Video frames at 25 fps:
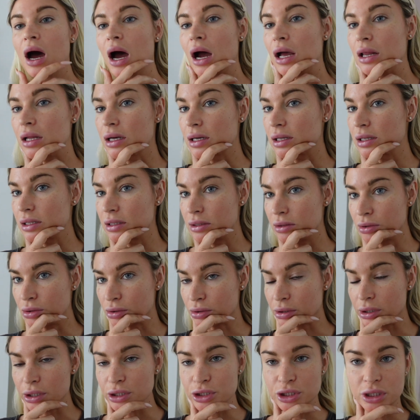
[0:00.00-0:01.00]
I look a little
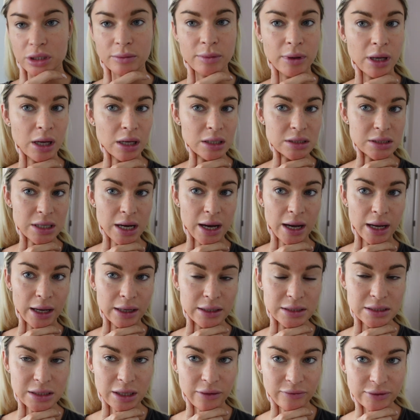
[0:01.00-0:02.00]
orangey because
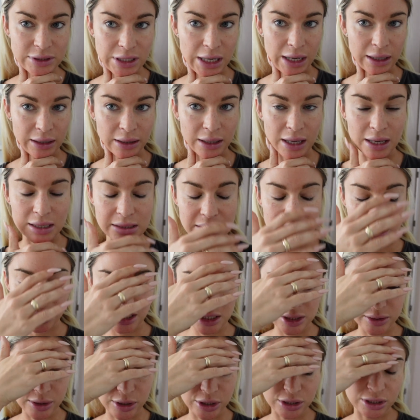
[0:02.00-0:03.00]
I self-tanned last
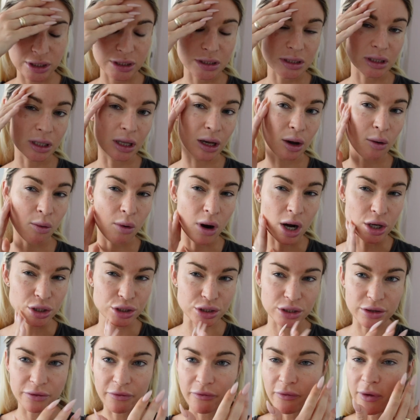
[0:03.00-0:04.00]
night, so I just need to like
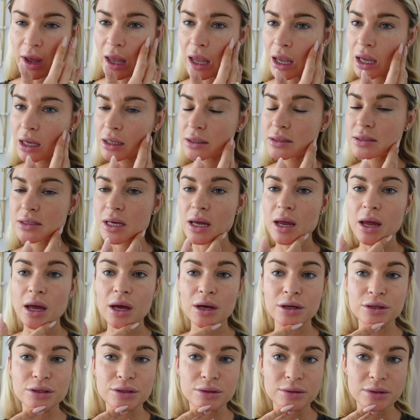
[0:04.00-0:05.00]
wash the face,
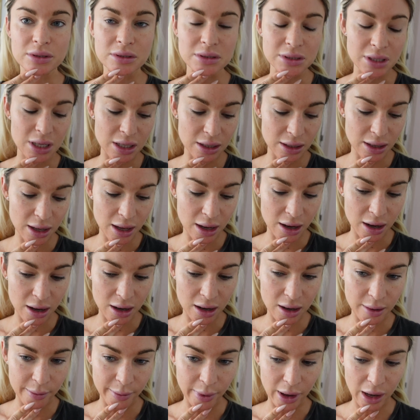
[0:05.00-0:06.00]
do the
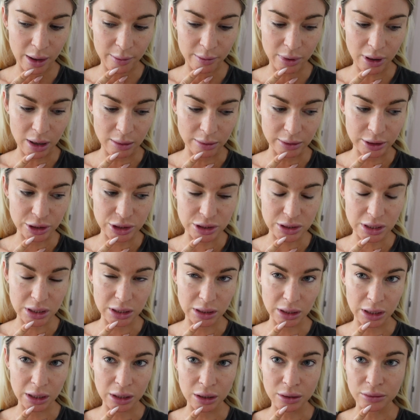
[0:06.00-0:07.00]
skincare, but I'm probably just
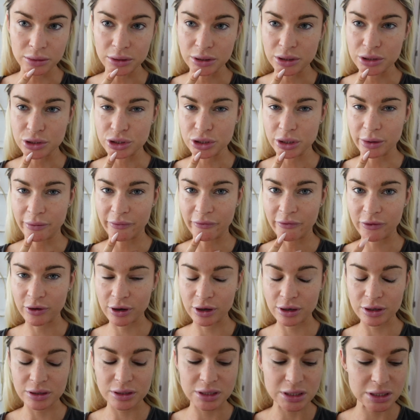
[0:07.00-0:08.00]
gonna like go to the gym
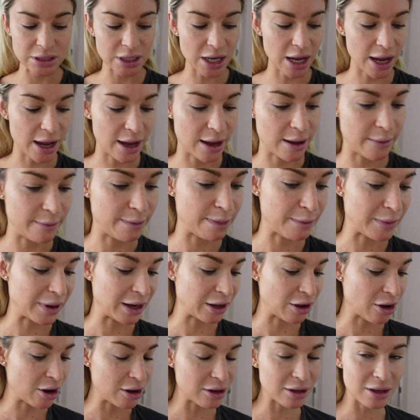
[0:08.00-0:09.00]
first. Um,
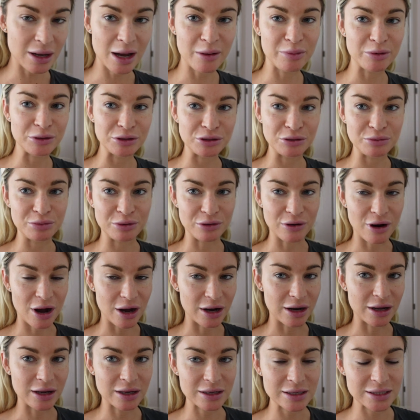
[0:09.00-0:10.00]
but I got a couple new
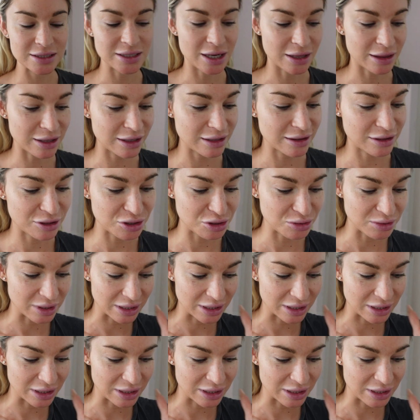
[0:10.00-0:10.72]
products, nothing too